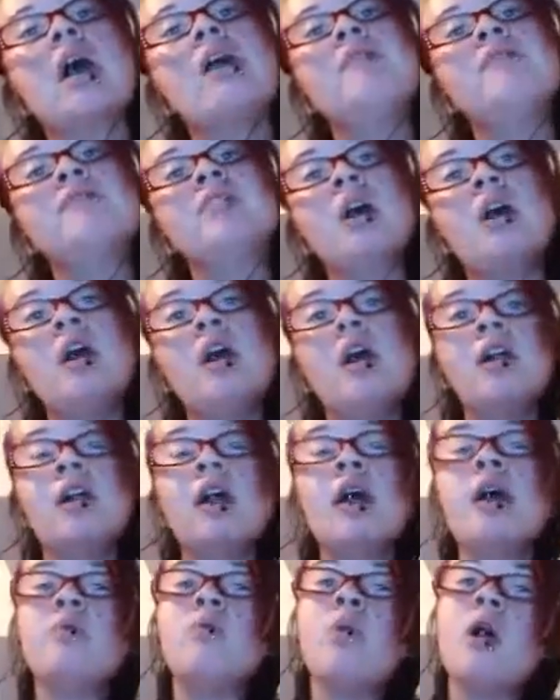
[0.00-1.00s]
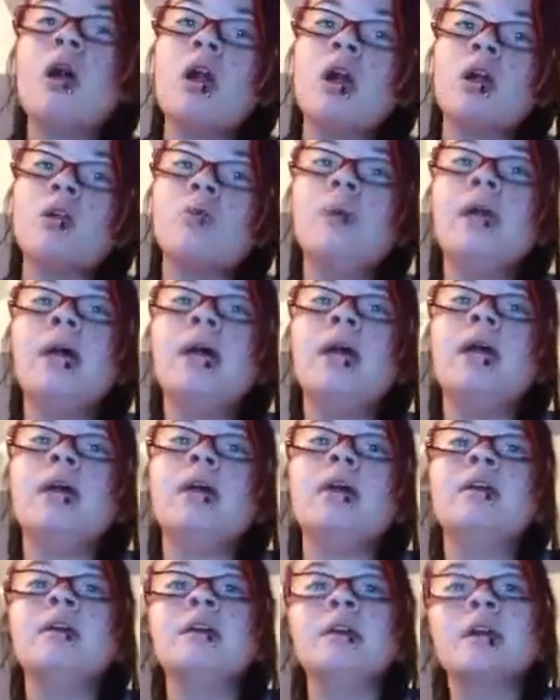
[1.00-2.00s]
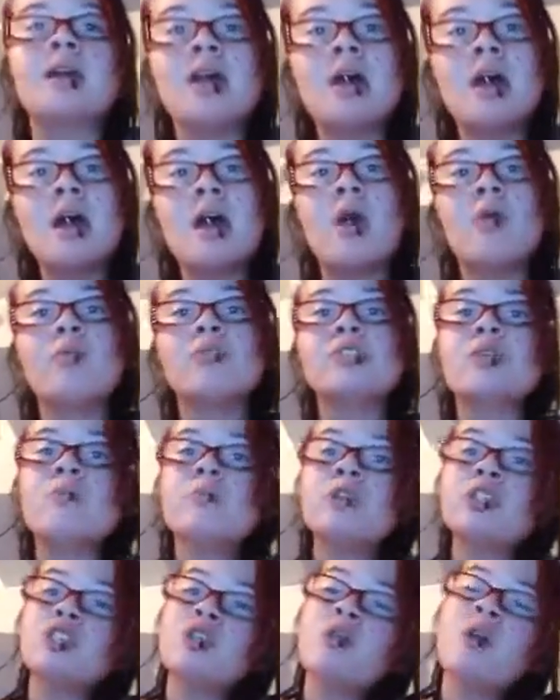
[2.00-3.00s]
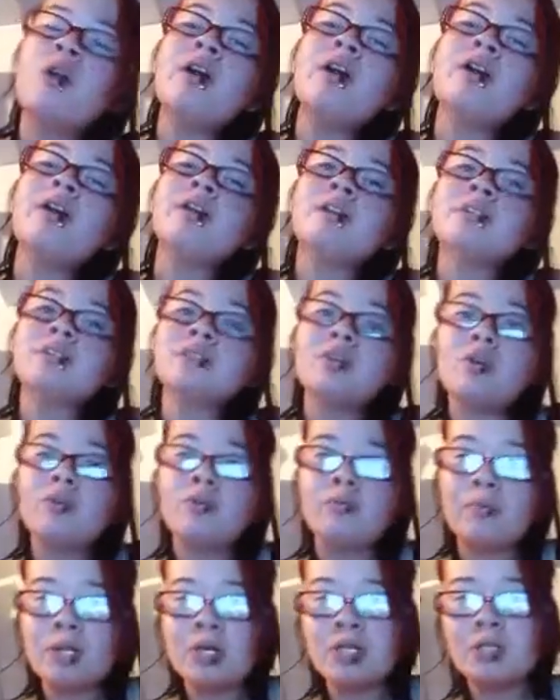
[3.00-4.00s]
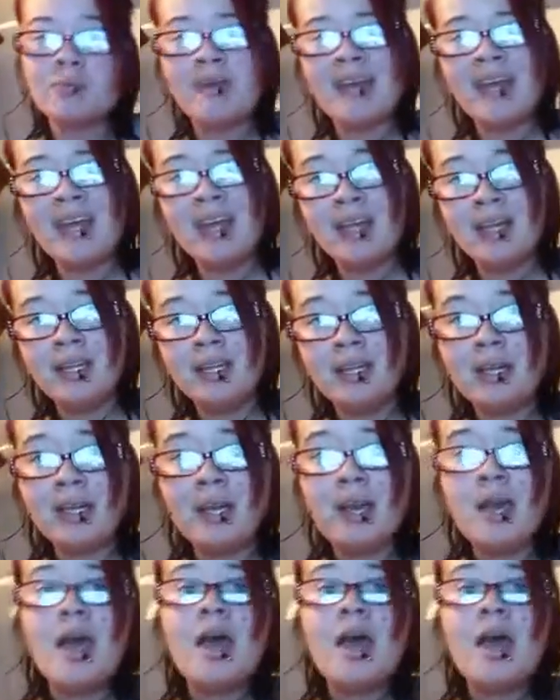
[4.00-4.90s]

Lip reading: I thought I'd walk away with so much joy, so much pain.